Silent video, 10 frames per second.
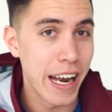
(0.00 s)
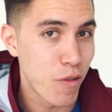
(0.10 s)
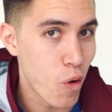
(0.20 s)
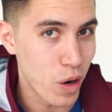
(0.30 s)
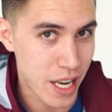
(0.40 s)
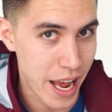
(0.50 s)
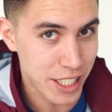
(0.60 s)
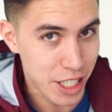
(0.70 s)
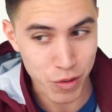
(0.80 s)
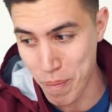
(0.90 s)
And of course,
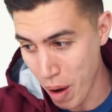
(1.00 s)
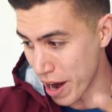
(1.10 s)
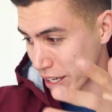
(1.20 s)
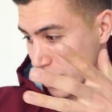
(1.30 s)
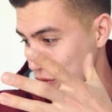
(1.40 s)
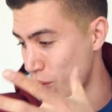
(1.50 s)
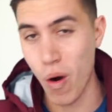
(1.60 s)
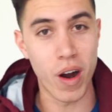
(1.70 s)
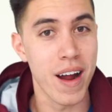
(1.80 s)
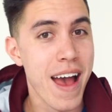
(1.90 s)
Hanson Robotics
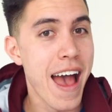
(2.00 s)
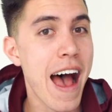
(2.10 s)
for